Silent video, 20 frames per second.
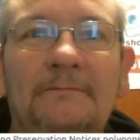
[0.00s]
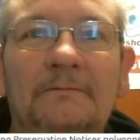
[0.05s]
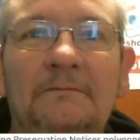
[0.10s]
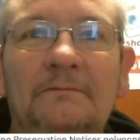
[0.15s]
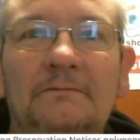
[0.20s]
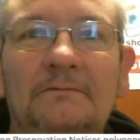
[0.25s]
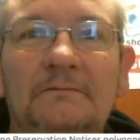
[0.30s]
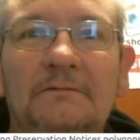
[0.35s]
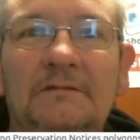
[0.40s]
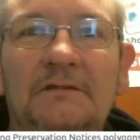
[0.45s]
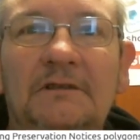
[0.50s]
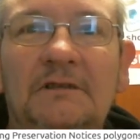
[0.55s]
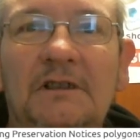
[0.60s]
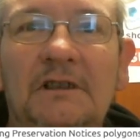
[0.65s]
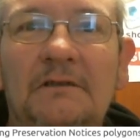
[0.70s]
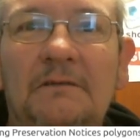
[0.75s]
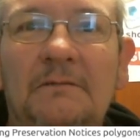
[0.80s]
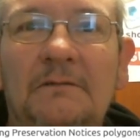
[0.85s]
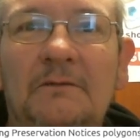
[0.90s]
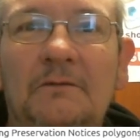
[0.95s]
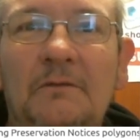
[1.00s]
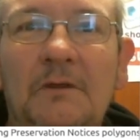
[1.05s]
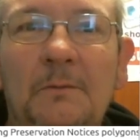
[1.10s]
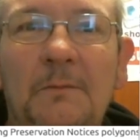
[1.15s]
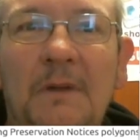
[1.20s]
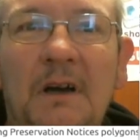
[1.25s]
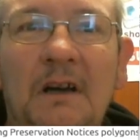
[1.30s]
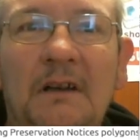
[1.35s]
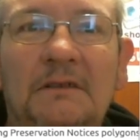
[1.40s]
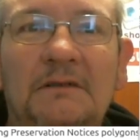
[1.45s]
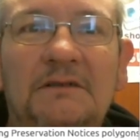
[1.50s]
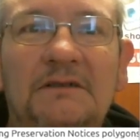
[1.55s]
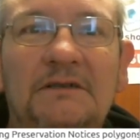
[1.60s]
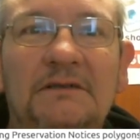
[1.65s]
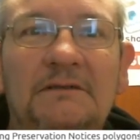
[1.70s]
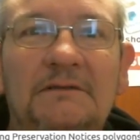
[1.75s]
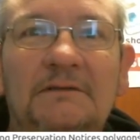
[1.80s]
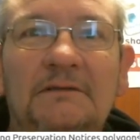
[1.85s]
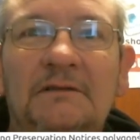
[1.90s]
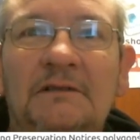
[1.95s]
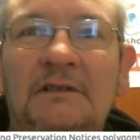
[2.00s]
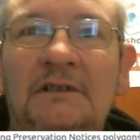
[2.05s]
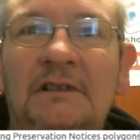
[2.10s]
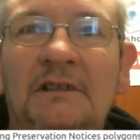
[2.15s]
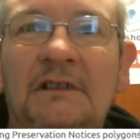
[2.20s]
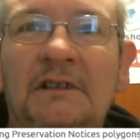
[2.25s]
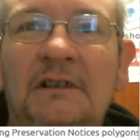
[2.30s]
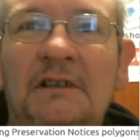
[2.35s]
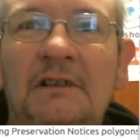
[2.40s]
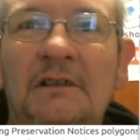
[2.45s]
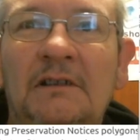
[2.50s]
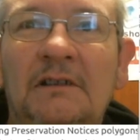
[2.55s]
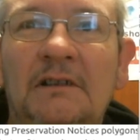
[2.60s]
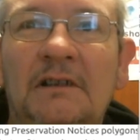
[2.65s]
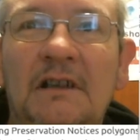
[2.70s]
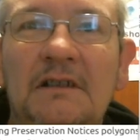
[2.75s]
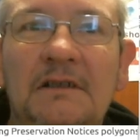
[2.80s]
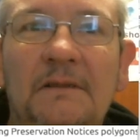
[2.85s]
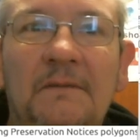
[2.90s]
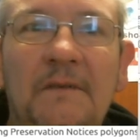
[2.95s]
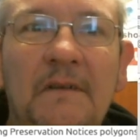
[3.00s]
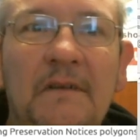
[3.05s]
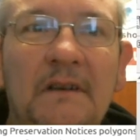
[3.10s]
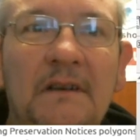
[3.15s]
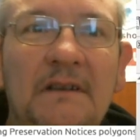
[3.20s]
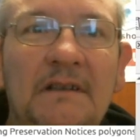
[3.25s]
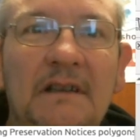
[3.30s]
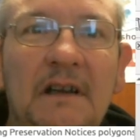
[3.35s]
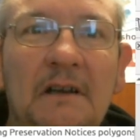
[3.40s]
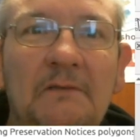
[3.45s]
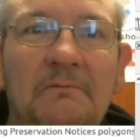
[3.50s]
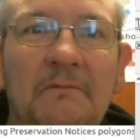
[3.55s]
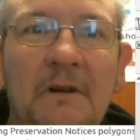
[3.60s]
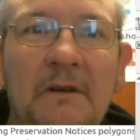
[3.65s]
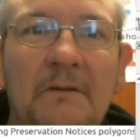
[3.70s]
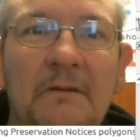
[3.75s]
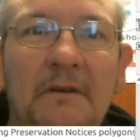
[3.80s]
Look, crop marks. That's a very, is that a road?